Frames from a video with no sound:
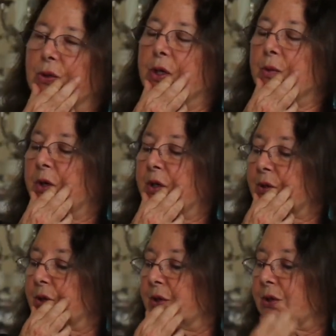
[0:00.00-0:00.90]
doing
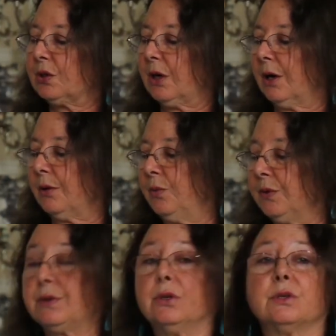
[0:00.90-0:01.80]
research
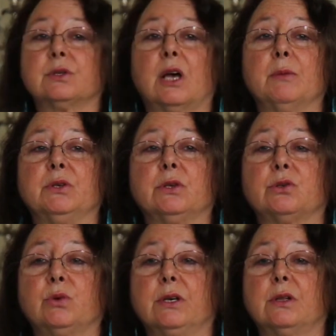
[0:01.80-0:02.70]
with psilocybin to
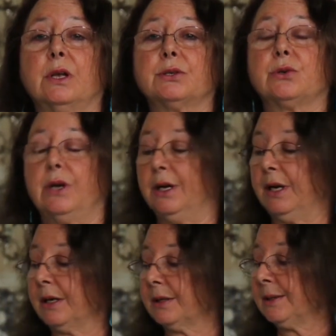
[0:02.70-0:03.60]
treat cluster
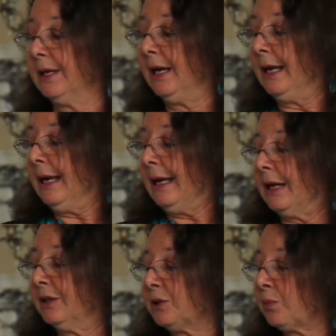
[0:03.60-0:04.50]
headaches.
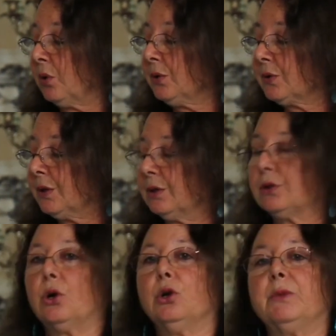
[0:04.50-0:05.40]
And this
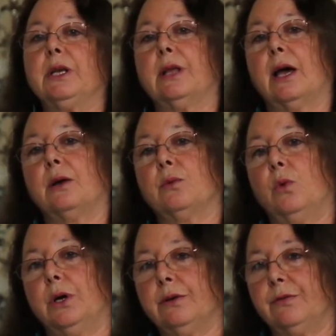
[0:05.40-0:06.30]
person told me that
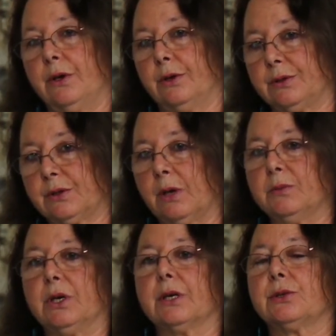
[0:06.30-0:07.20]
one of their
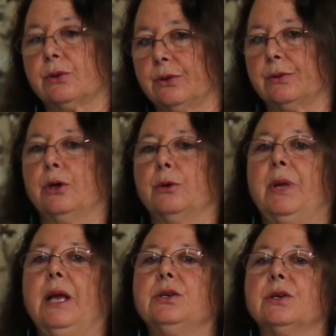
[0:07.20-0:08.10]
subjects or their
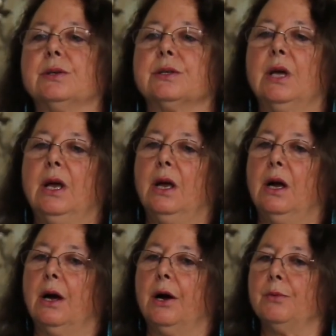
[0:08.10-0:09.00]
patients
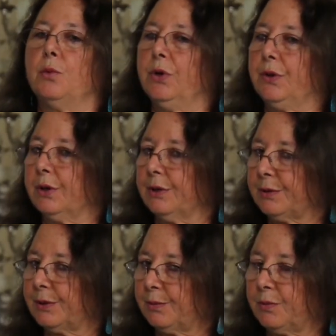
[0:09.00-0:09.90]
with the
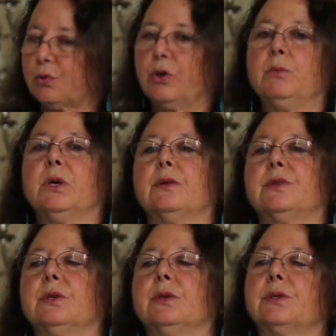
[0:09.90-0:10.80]
treatment of
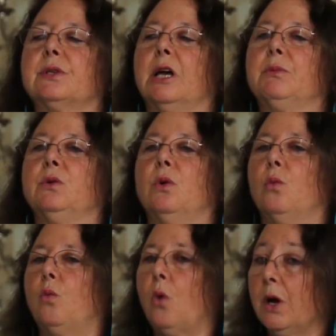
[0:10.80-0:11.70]

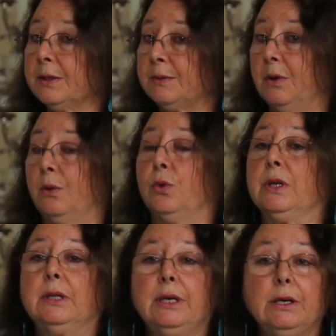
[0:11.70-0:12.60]
psilocybin was
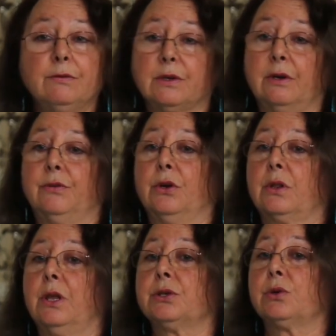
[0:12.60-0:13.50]
relieved of their
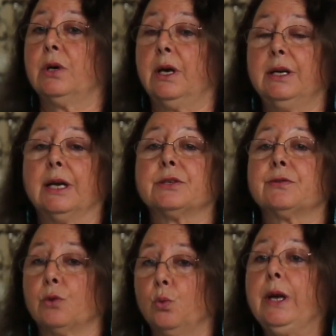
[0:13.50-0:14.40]
cluster headaches
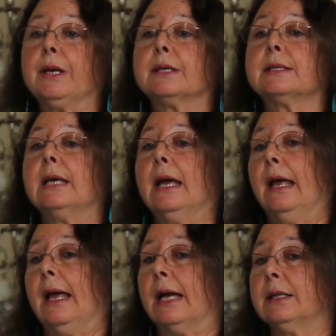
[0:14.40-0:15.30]
for weeks.
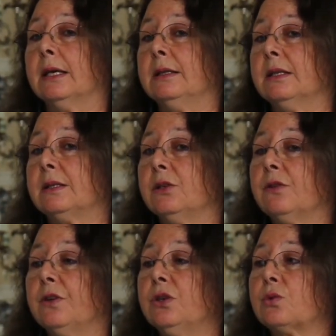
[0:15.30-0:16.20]
And then this
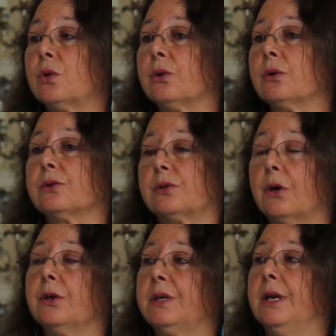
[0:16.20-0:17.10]
individual
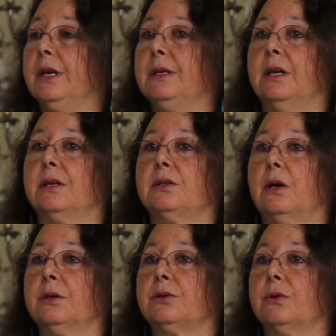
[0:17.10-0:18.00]
started taking
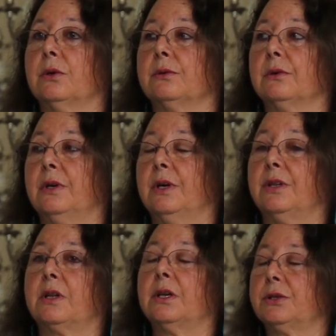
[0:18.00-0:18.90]
testosterone
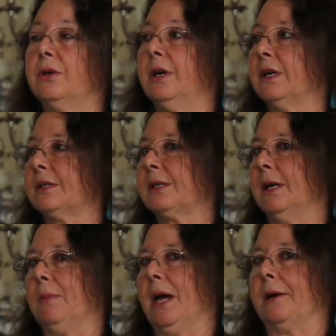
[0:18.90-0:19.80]
and the cluster headaches
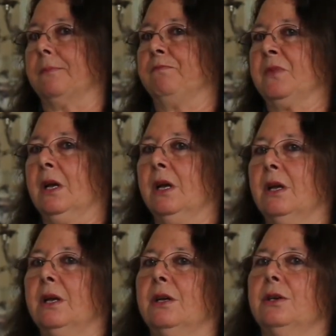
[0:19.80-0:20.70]
came back.
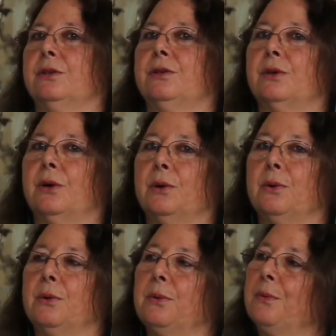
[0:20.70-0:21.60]

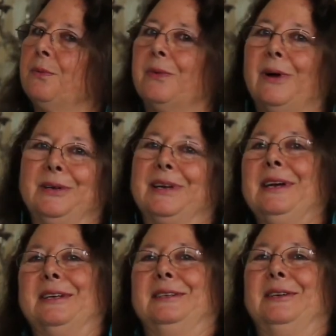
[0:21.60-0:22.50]
So
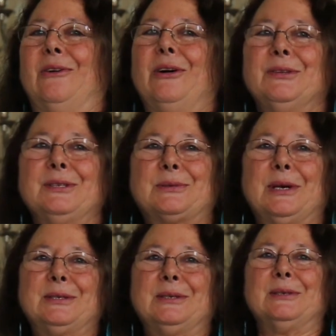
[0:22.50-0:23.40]
again, all these
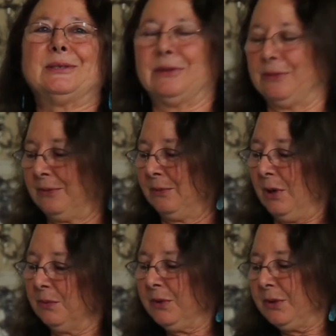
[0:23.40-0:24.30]
questions of
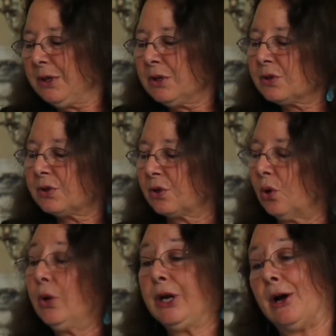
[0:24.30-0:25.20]
what really is going